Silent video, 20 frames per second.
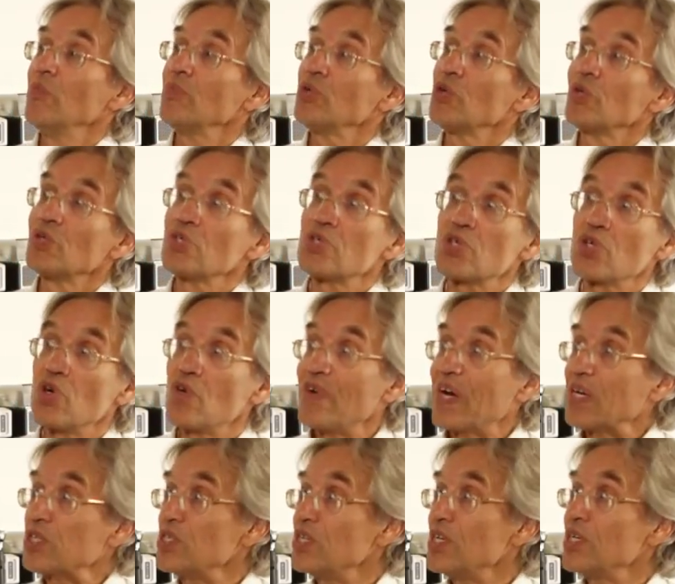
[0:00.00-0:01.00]
but also
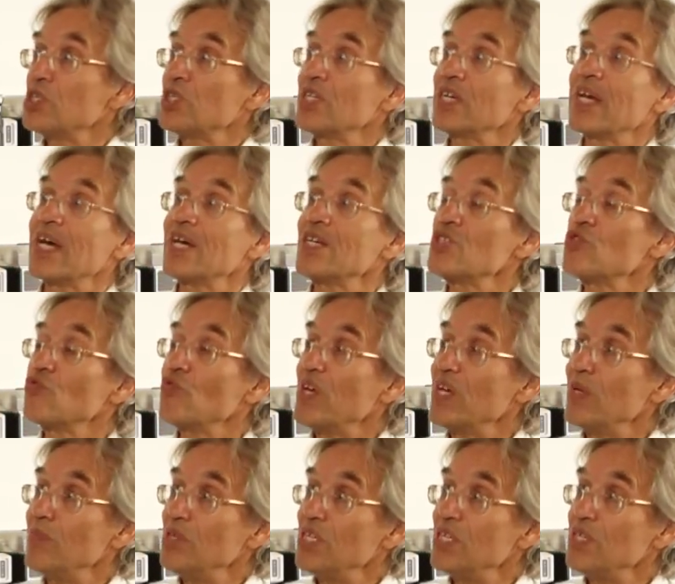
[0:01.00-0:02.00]
vaccination against
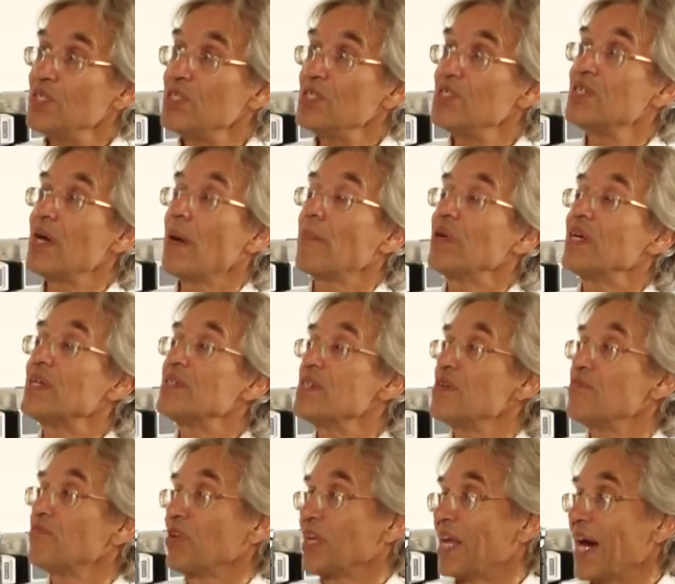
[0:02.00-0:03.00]
rabies, Jap
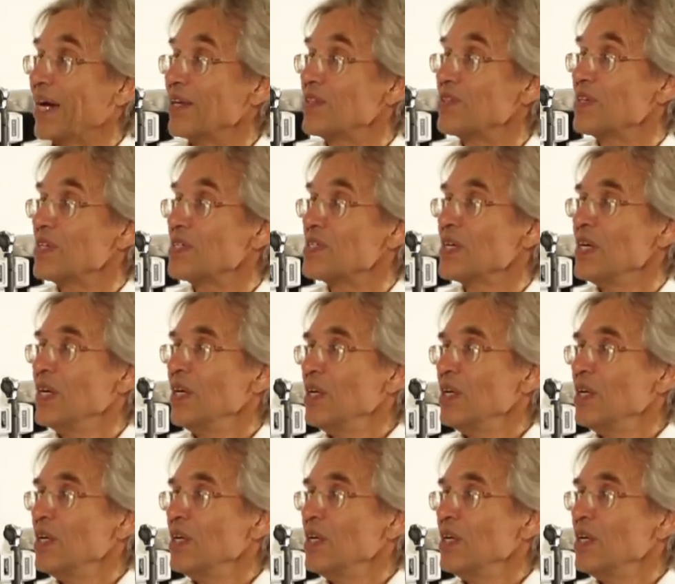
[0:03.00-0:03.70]
encephalitis.